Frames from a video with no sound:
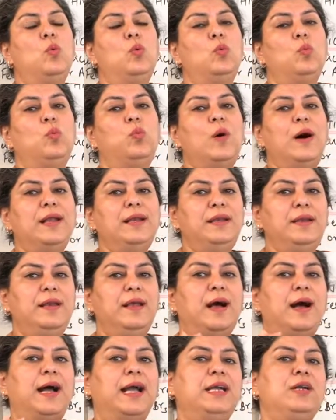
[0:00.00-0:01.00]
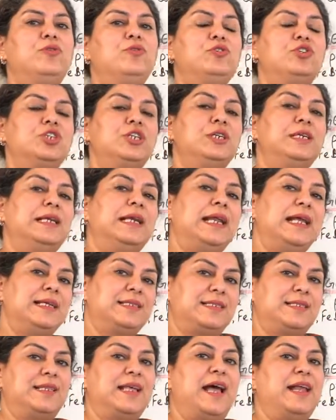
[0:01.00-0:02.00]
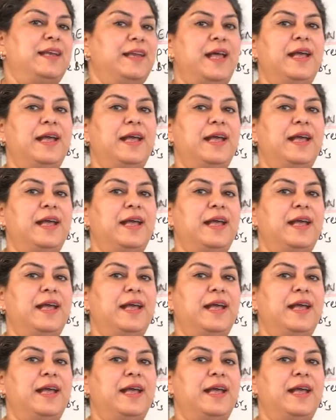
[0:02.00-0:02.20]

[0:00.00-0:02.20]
One hydrogen less than